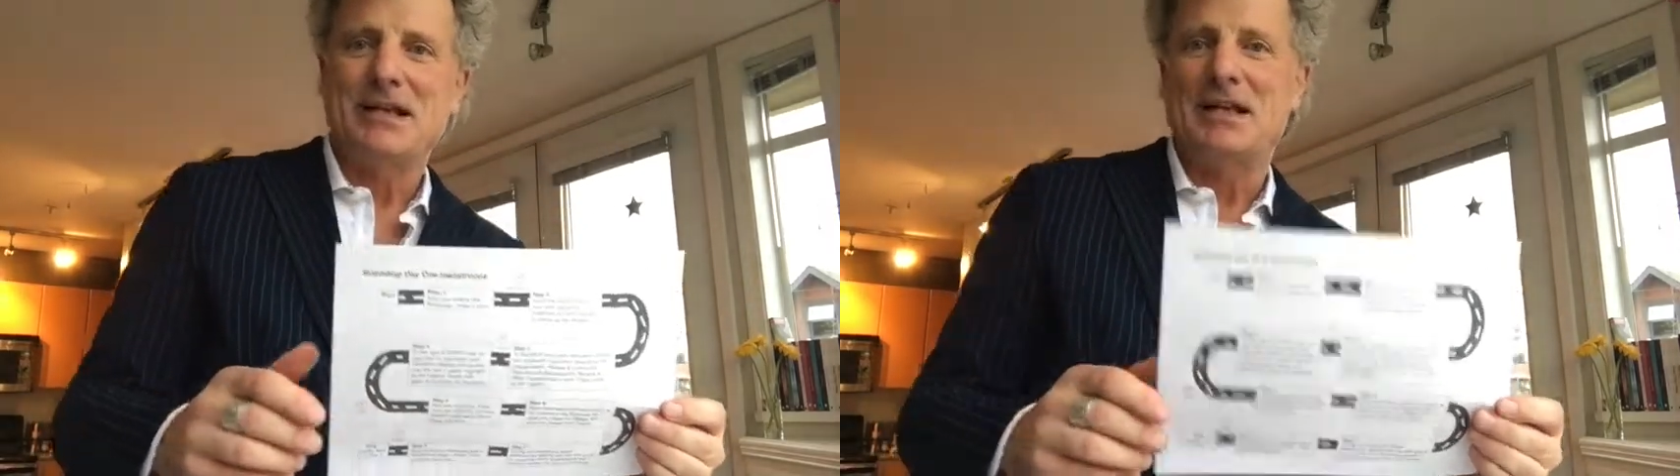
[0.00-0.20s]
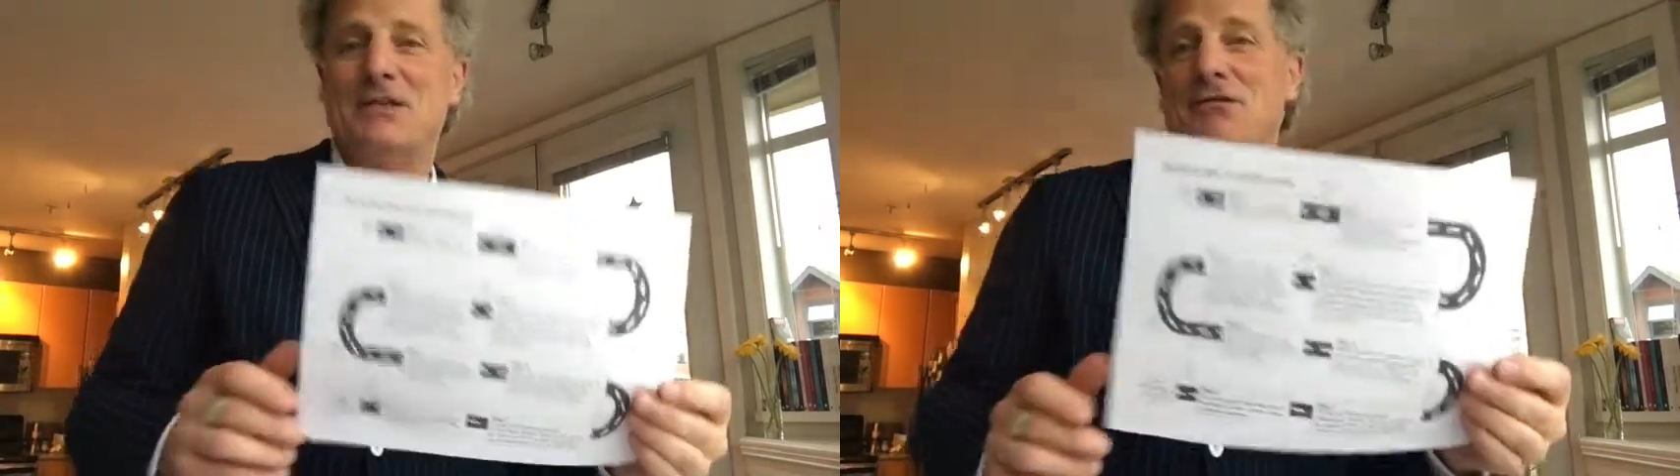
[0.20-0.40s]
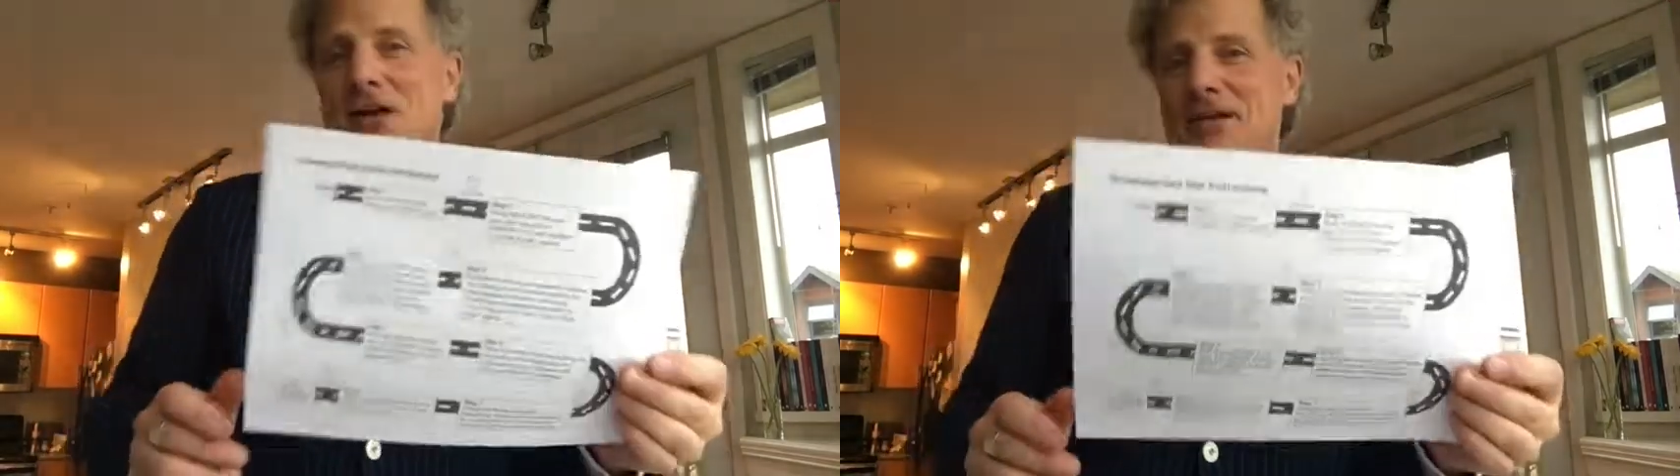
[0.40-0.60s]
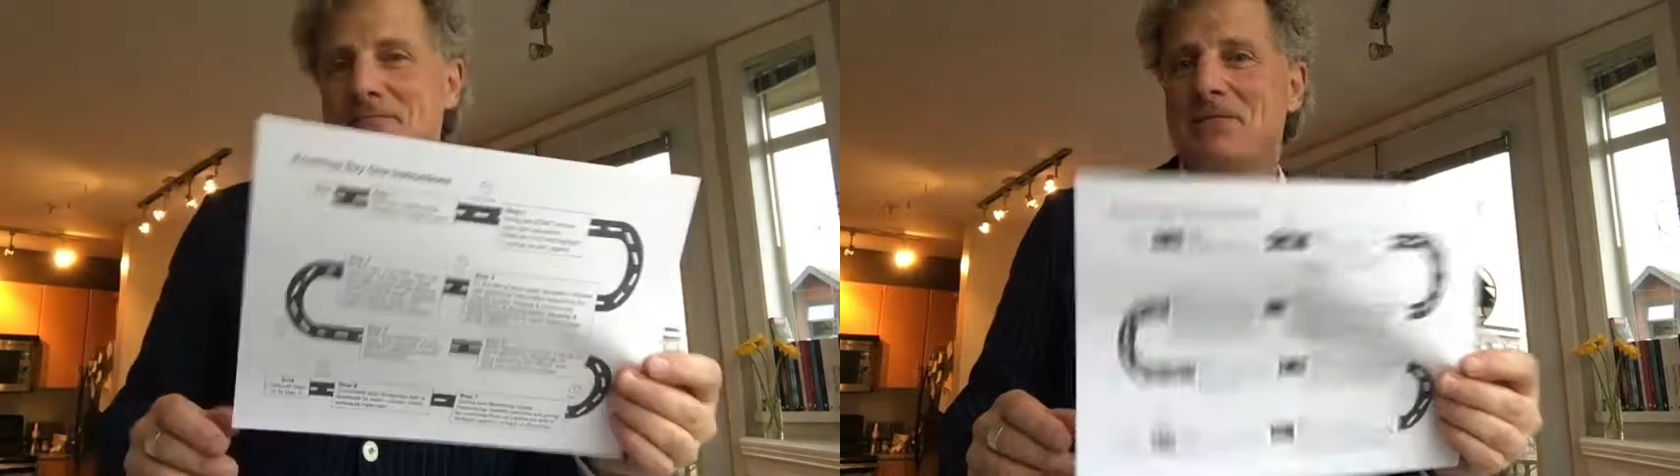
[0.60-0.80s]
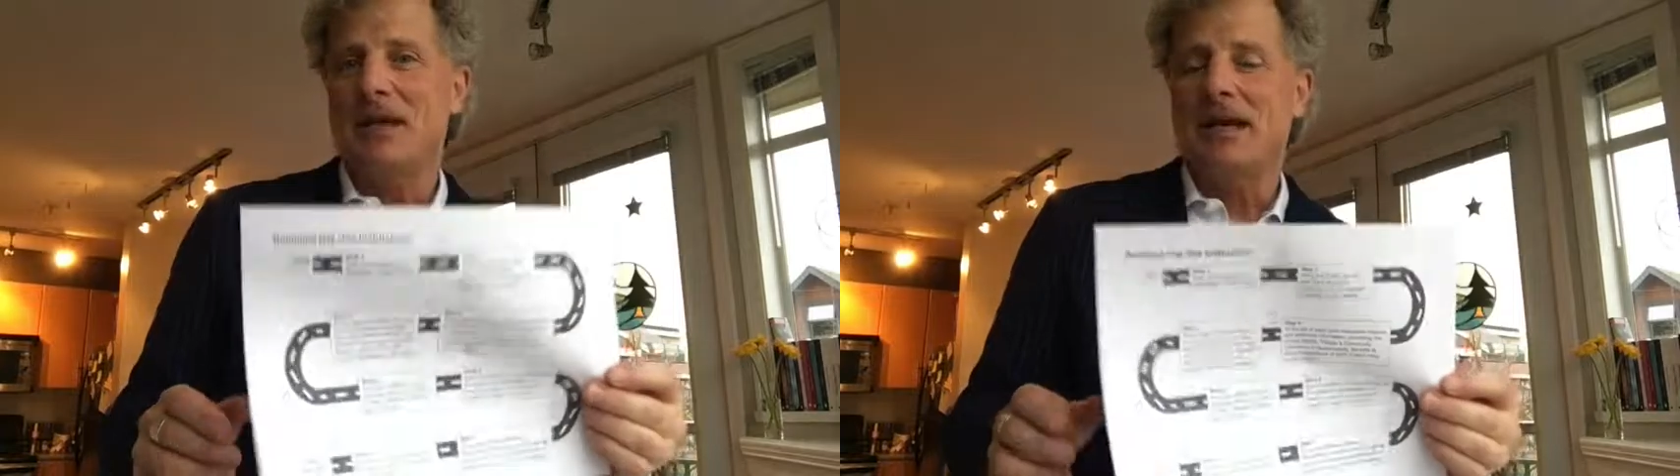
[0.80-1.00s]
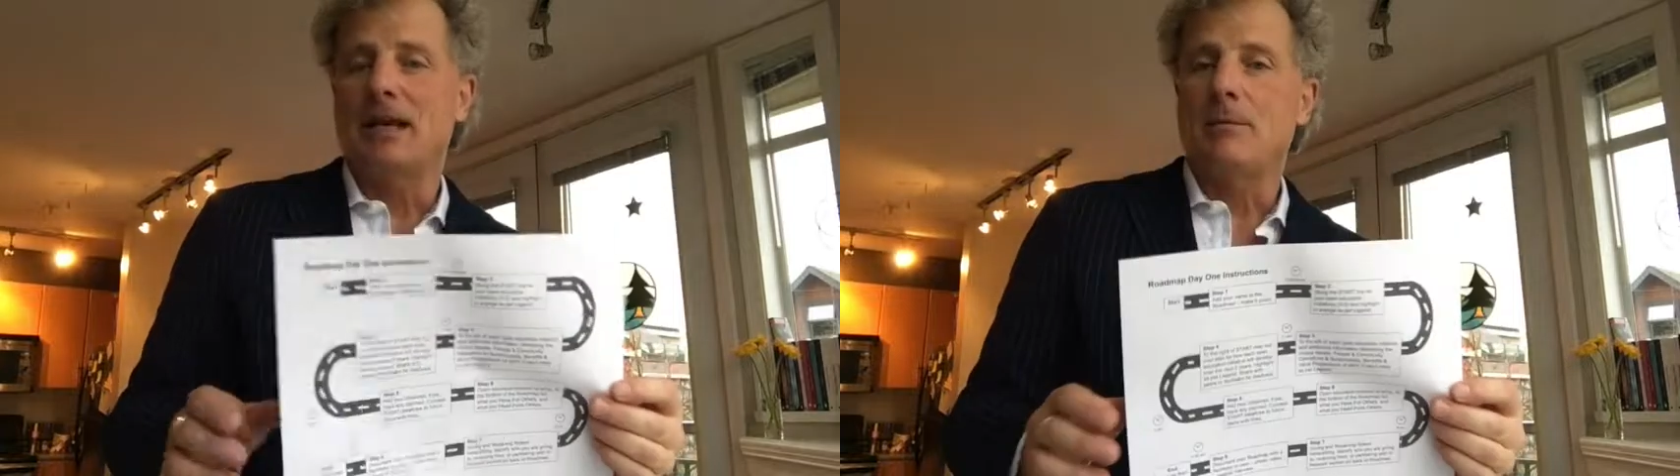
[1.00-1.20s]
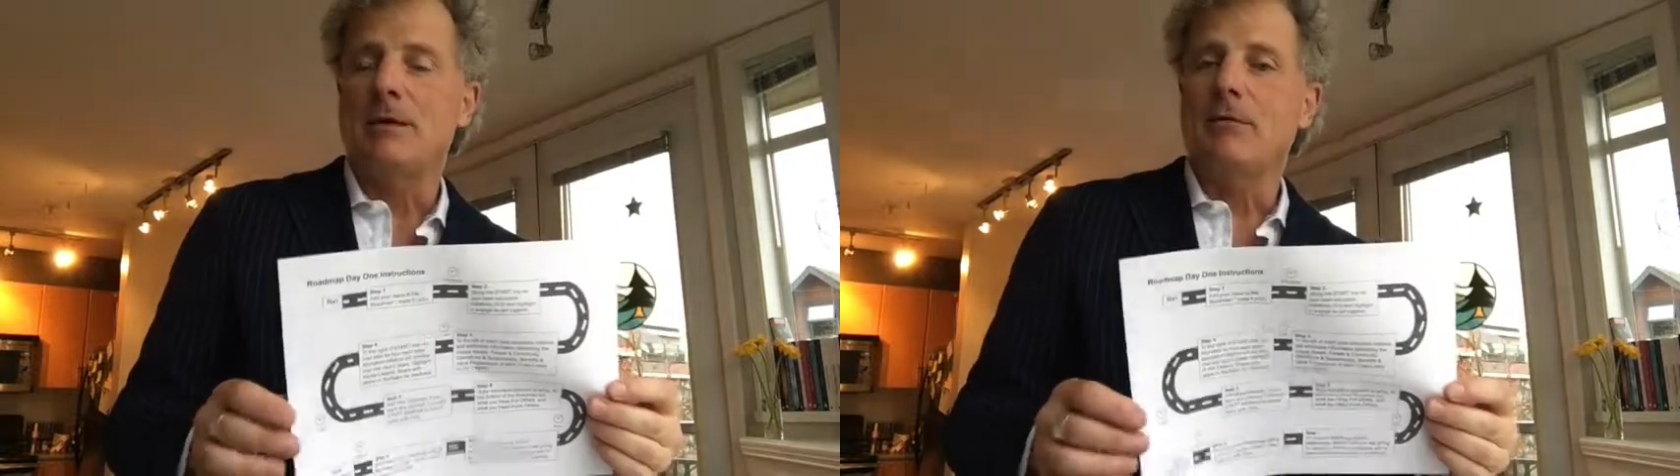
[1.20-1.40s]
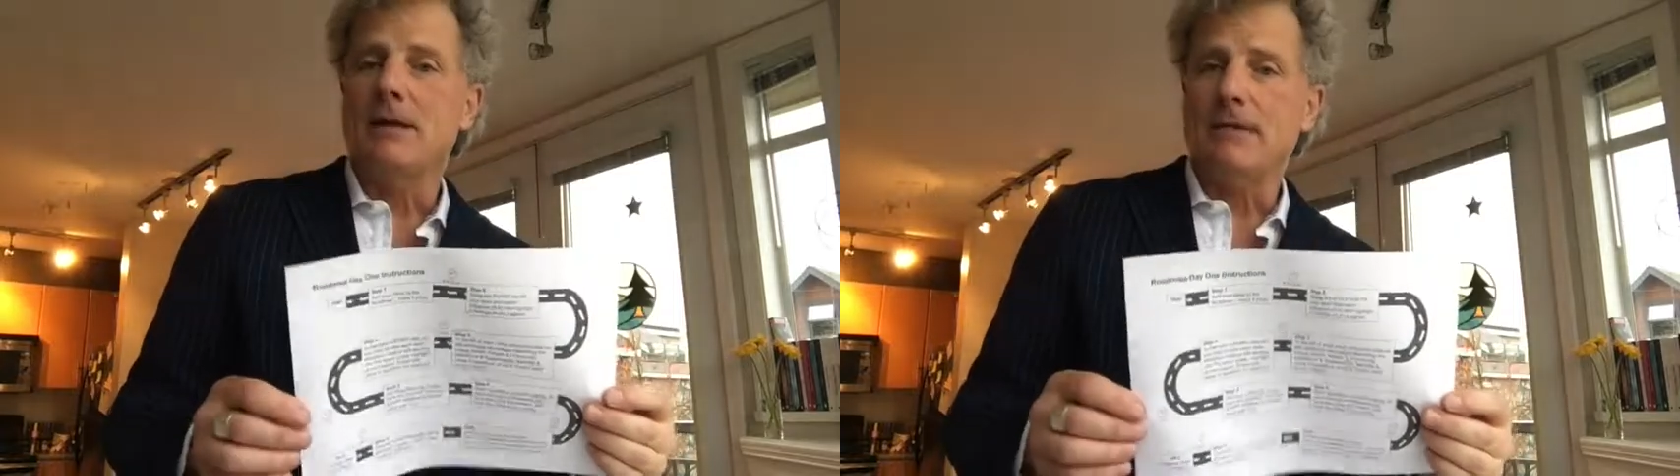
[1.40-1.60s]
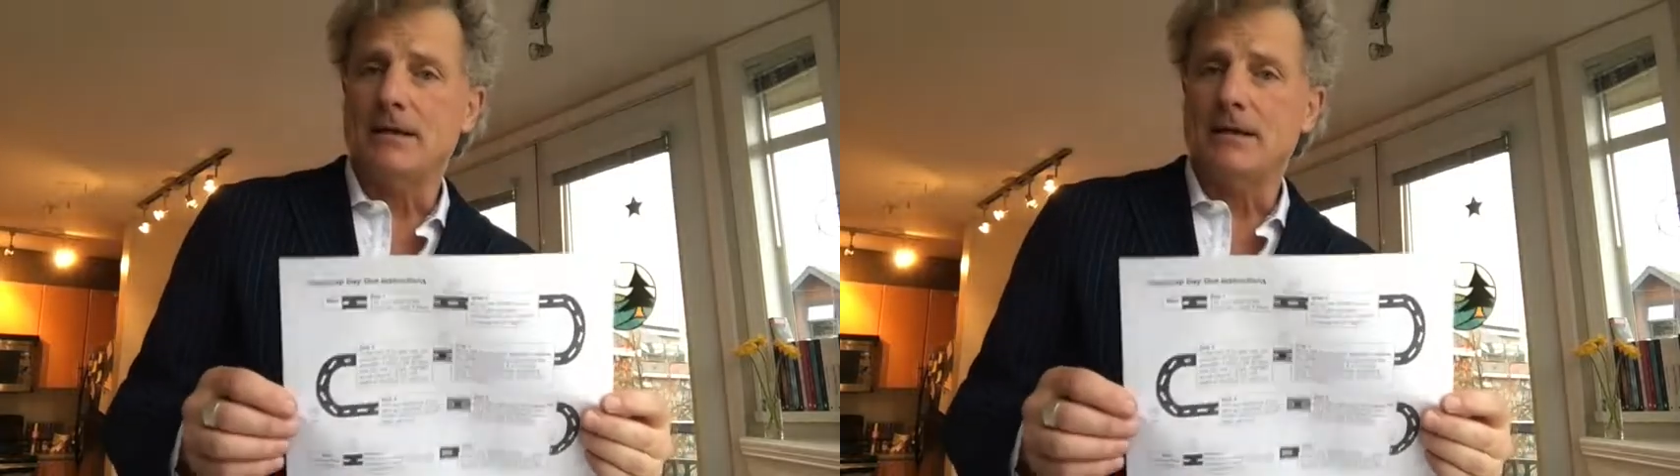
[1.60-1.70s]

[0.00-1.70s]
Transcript: It's fun, and it'll be really